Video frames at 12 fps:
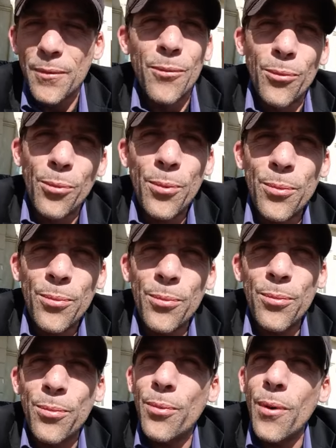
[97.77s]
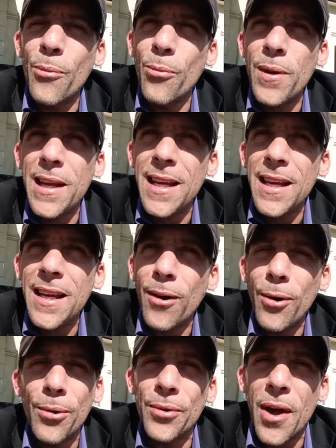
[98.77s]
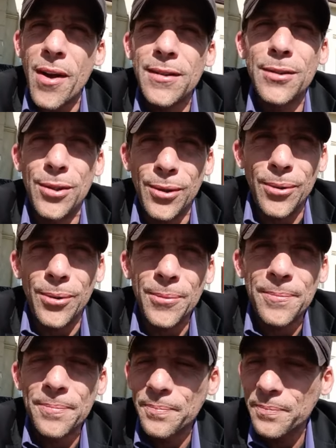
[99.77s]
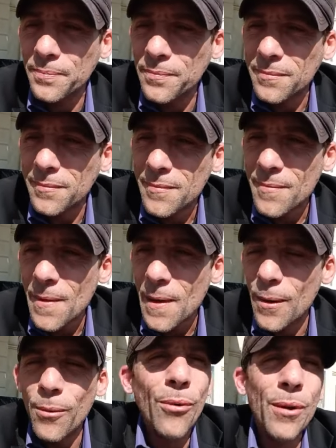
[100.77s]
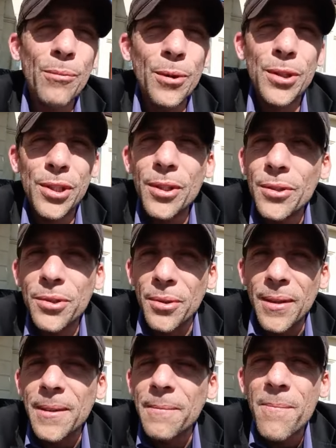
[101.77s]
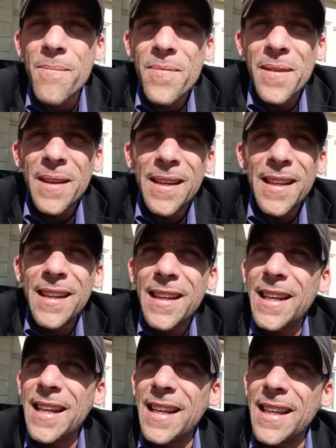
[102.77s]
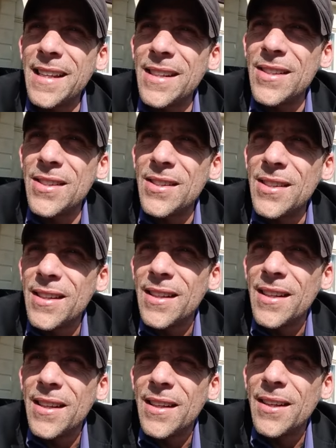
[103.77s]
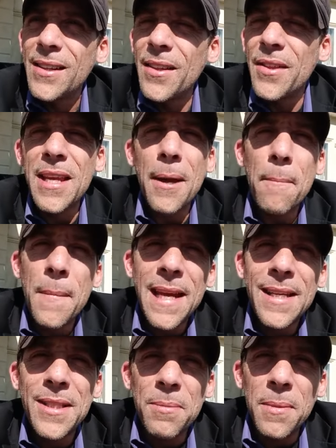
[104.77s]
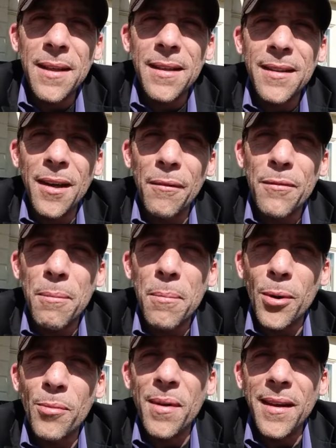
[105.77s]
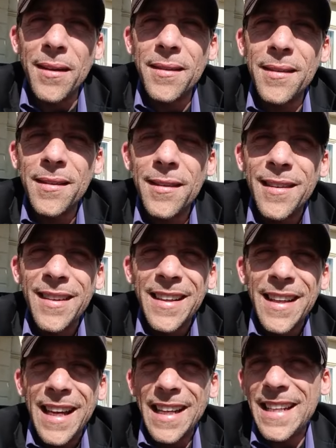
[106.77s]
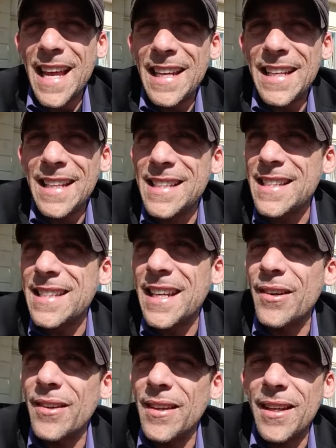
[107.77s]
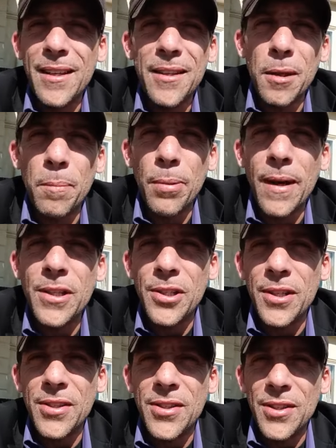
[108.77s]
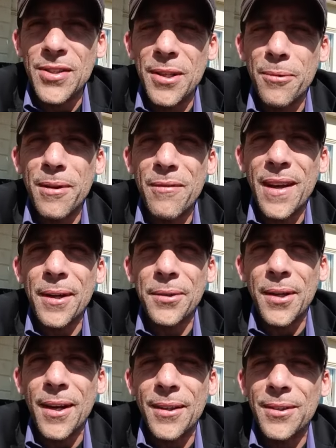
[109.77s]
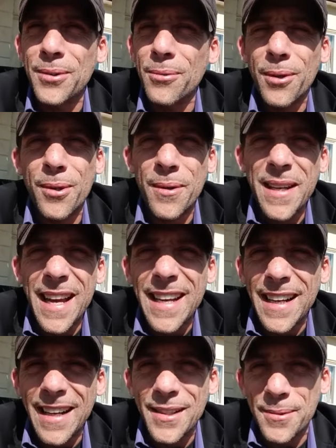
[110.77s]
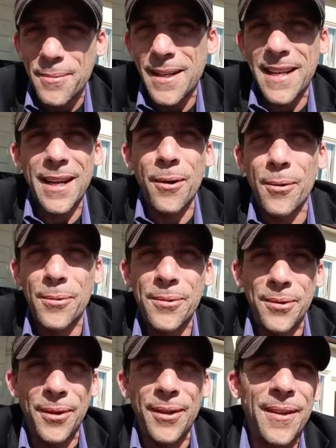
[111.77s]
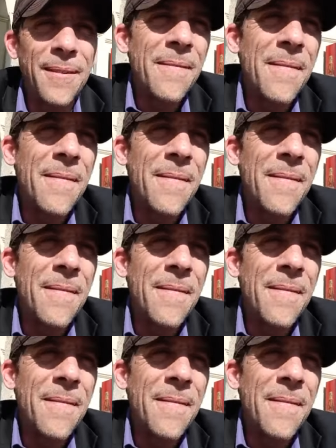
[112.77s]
what we hold on to when we're children is the amazement of the moment and not necessarily the prejudices that we've held on to or created as we get older.